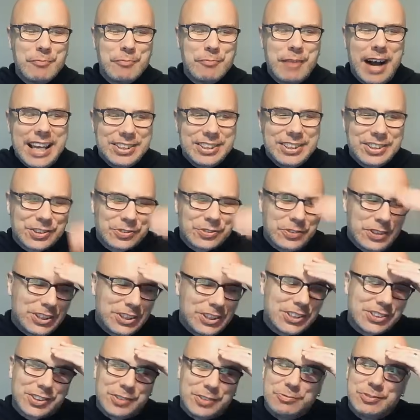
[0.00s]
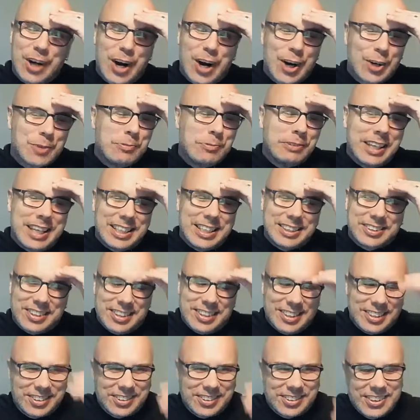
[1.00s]
My mind just went to some dark
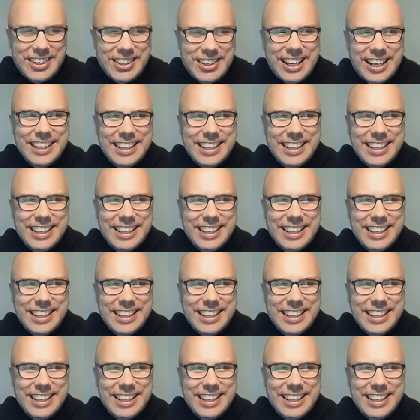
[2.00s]
places.